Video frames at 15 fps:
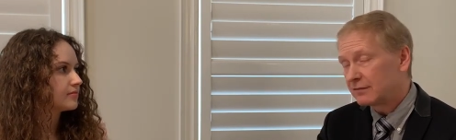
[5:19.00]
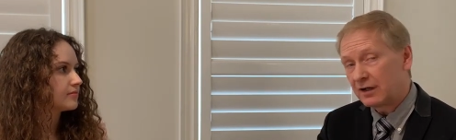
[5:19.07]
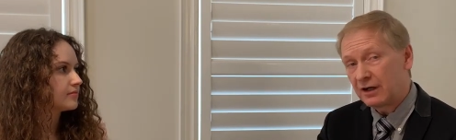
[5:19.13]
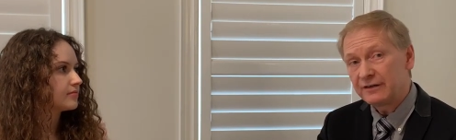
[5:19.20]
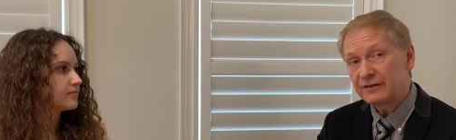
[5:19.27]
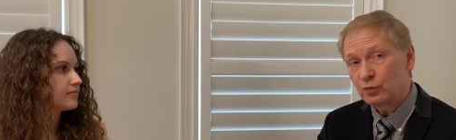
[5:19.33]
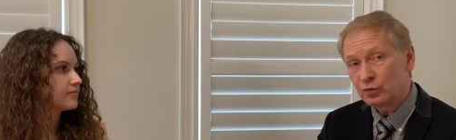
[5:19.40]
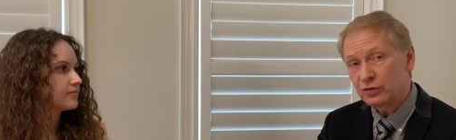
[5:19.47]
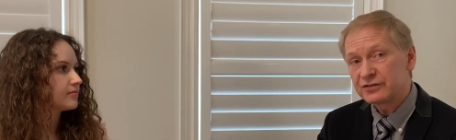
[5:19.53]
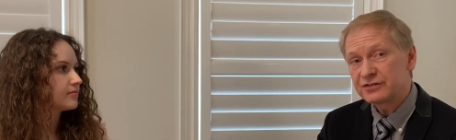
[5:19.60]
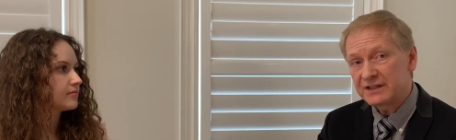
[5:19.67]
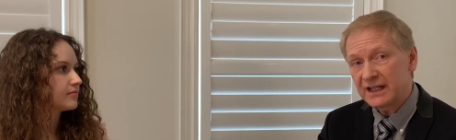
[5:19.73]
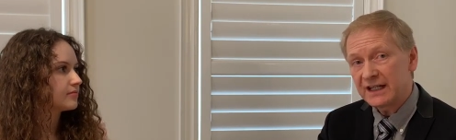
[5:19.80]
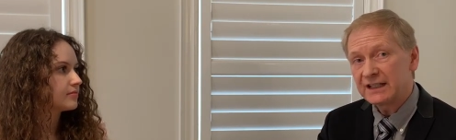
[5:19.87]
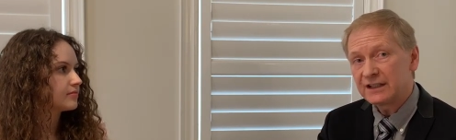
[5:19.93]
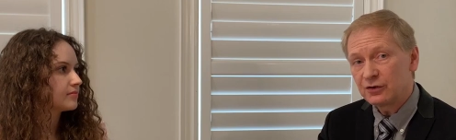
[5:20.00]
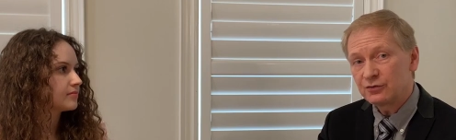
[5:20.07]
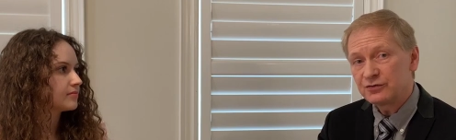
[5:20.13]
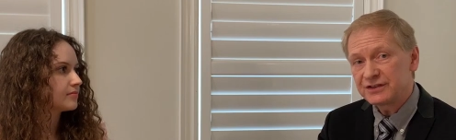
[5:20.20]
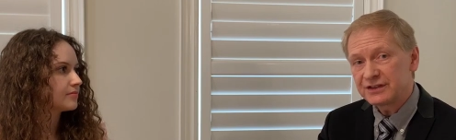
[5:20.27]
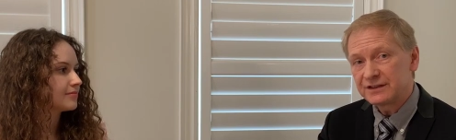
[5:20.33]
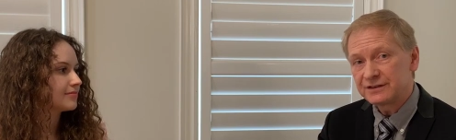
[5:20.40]
Speaker 1: on the worst
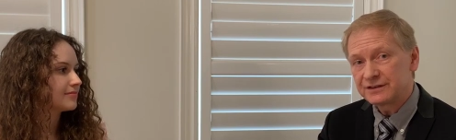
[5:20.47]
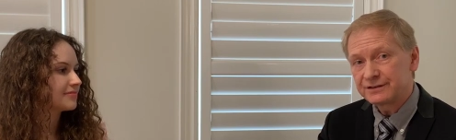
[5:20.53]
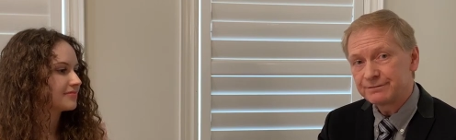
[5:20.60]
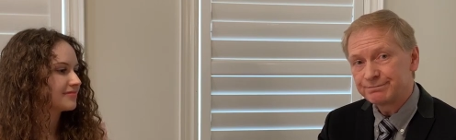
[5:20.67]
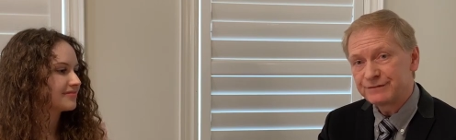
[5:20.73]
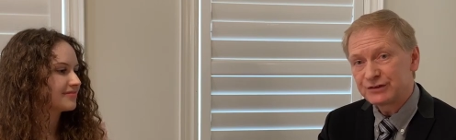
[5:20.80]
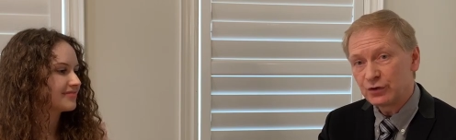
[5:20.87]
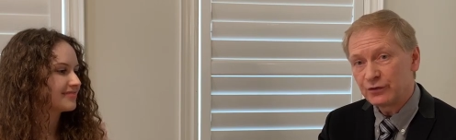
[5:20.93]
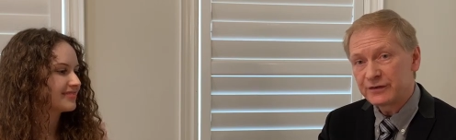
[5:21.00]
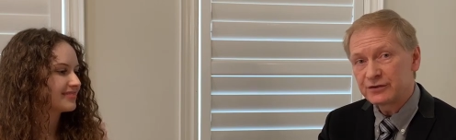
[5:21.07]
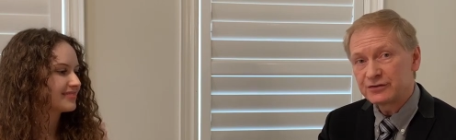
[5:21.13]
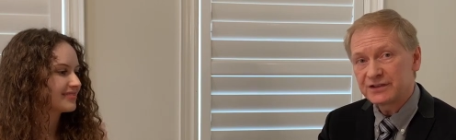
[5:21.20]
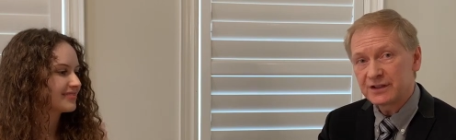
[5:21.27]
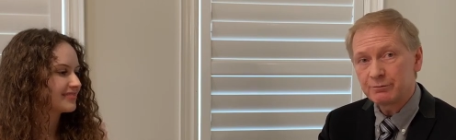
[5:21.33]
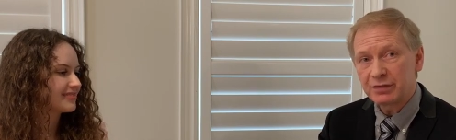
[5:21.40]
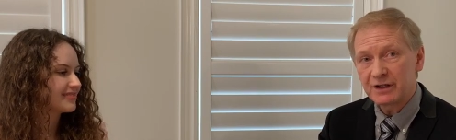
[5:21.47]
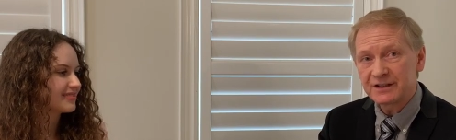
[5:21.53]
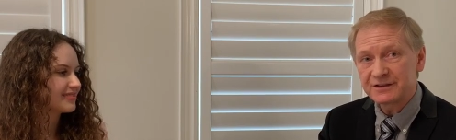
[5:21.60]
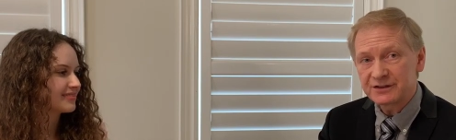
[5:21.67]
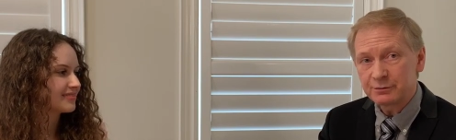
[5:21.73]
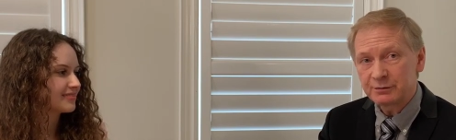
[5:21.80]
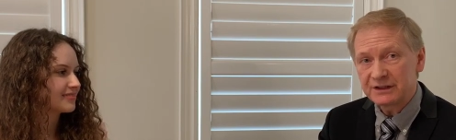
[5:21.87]
diagnoses. So if there's some
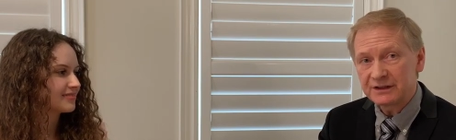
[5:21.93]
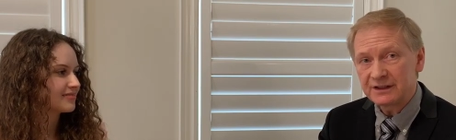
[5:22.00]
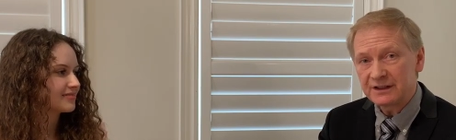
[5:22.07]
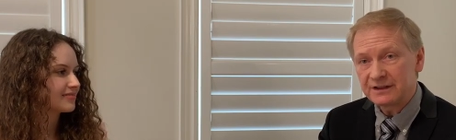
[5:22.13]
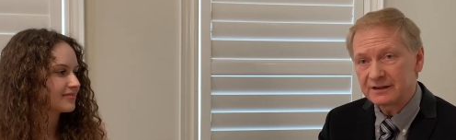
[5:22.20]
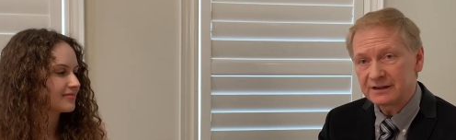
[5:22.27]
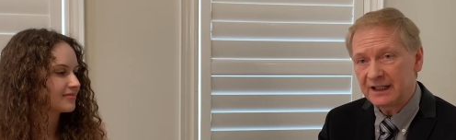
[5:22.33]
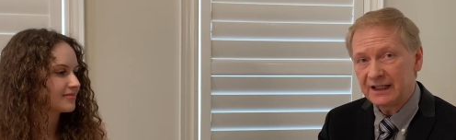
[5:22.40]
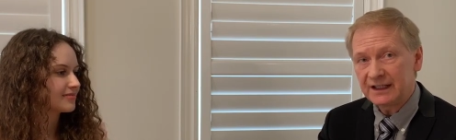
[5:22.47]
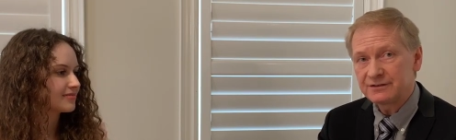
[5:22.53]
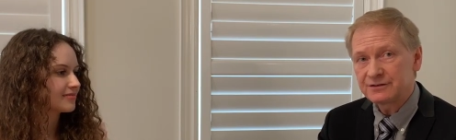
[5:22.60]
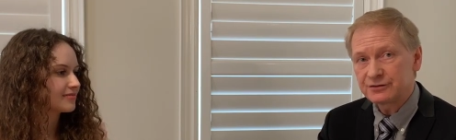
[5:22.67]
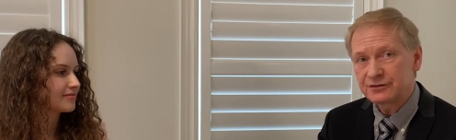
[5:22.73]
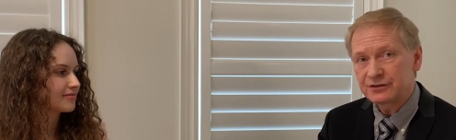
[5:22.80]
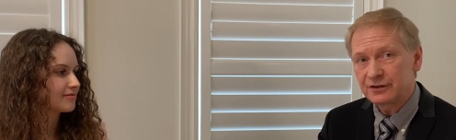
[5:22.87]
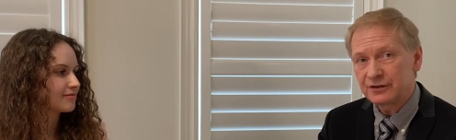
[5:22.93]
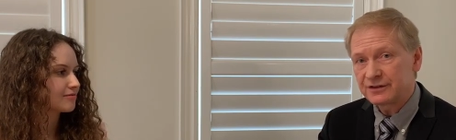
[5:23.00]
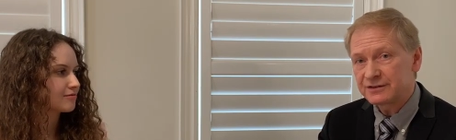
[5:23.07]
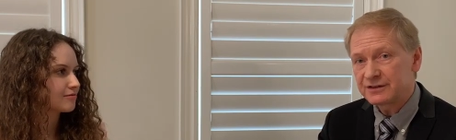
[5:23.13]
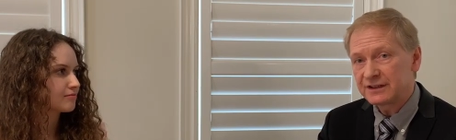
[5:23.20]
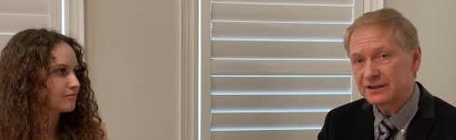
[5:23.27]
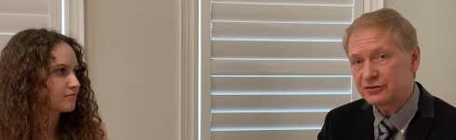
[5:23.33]
possibility that cancer is
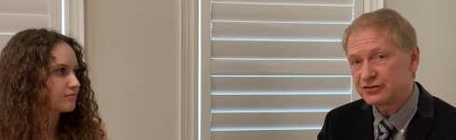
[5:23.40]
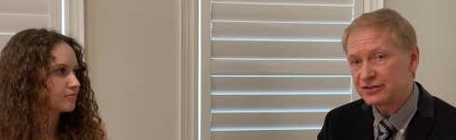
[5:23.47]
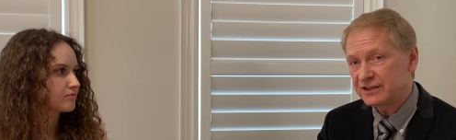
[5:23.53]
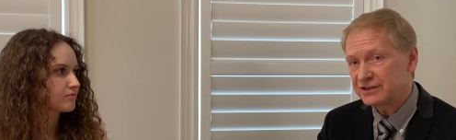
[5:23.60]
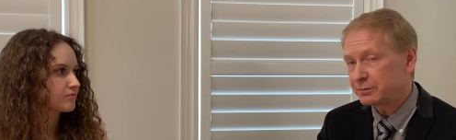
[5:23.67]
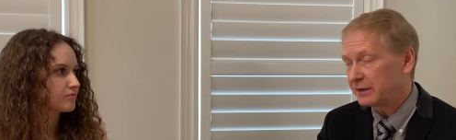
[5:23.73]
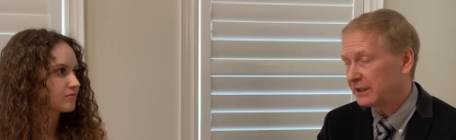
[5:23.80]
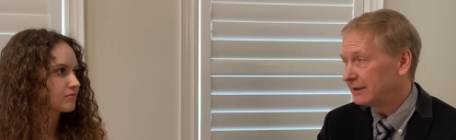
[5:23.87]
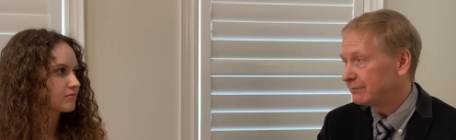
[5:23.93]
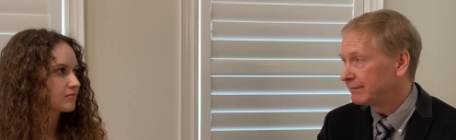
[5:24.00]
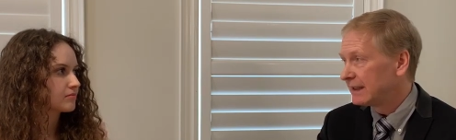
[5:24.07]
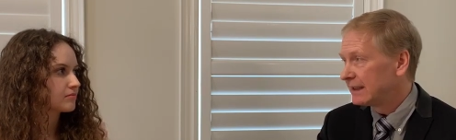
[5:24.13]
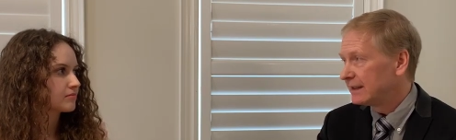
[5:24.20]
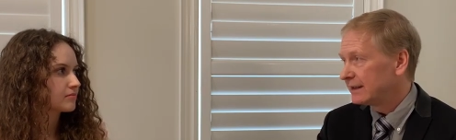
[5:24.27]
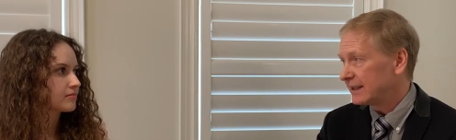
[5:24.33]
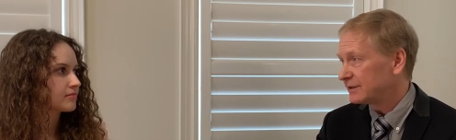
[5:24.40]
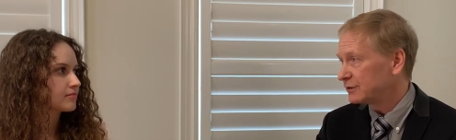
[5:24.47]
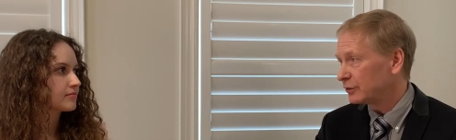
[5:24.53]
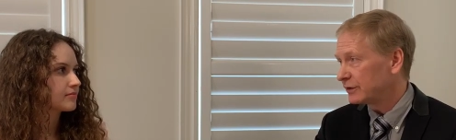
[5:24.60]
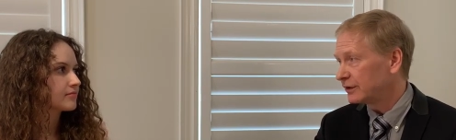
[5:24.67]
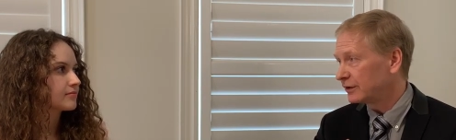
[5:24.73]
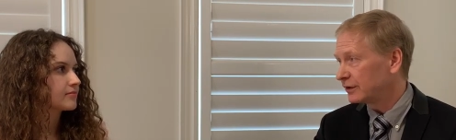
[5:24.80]
causing their chest pain,
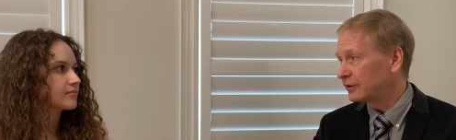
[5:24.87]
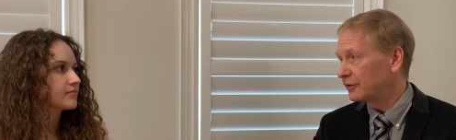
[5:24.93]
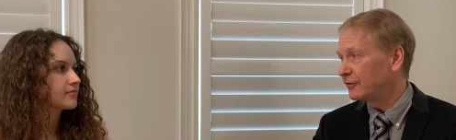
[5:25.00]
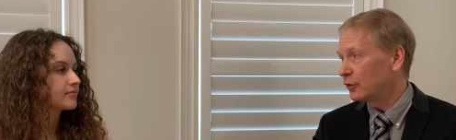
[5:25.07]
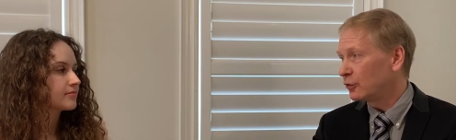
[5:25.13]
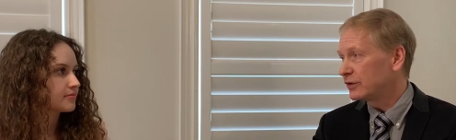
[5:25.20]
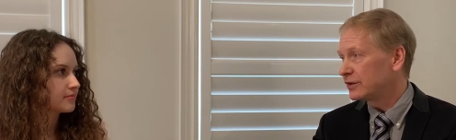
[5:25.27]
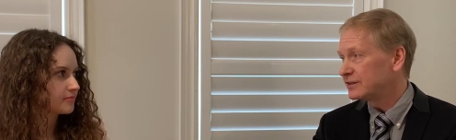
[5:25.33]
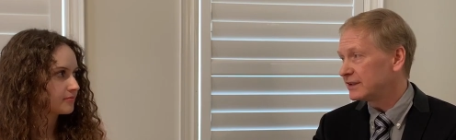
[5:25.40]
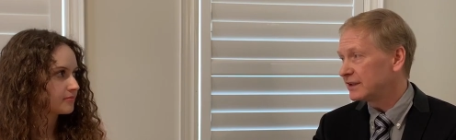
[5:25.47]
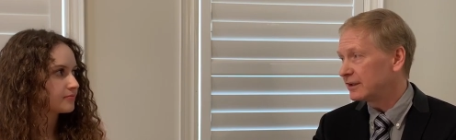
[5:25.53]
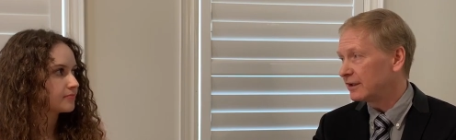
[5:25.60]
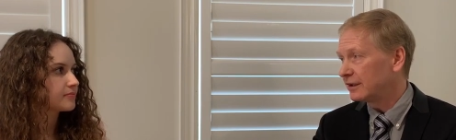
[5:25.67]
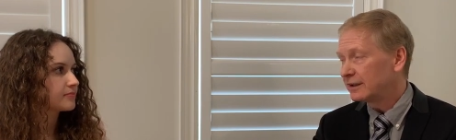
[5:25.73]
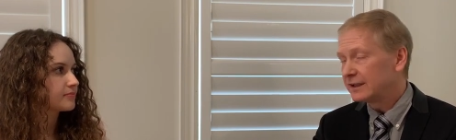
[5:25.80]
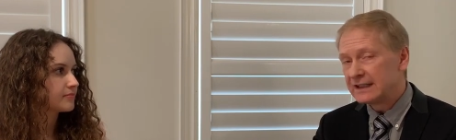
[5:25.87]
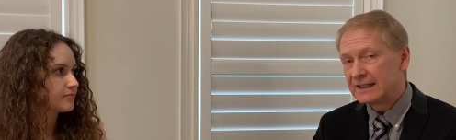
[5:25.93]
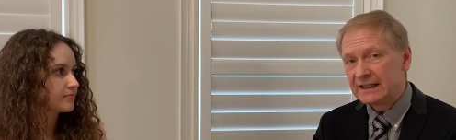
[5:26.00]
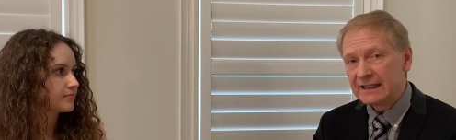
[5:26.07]
that's what they're going to focus in on,